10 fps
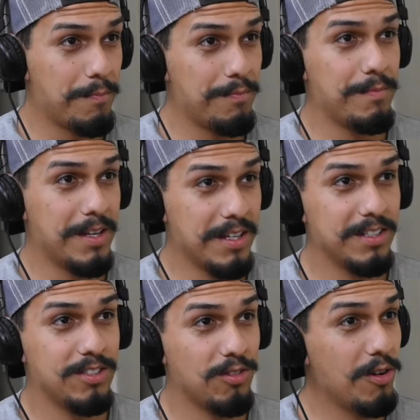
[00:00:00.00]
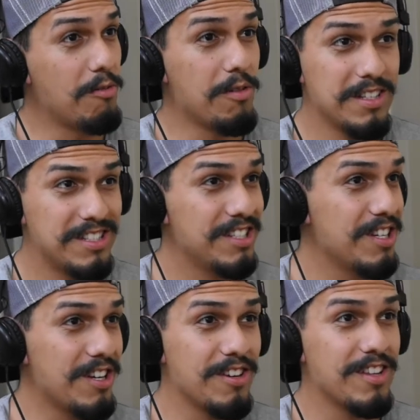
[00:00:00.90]
Because there's only once a
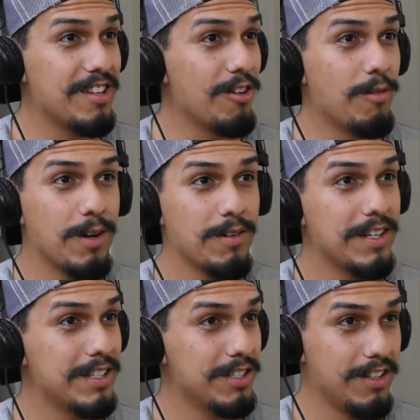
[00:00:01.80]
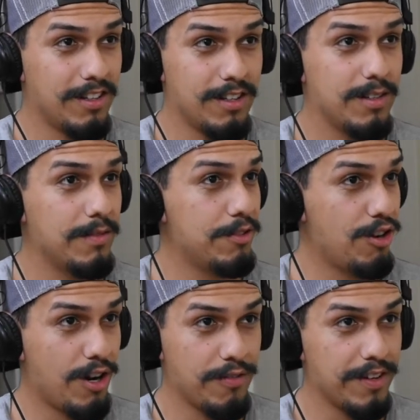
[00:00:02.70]
year that Laredo gets a lot of
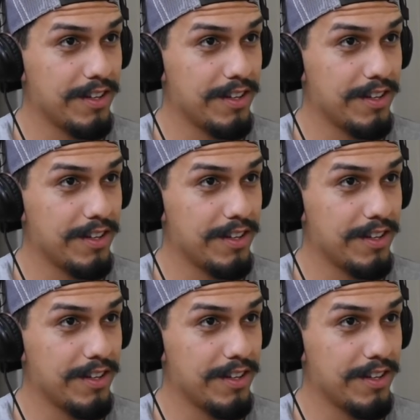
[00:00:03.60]
traffic.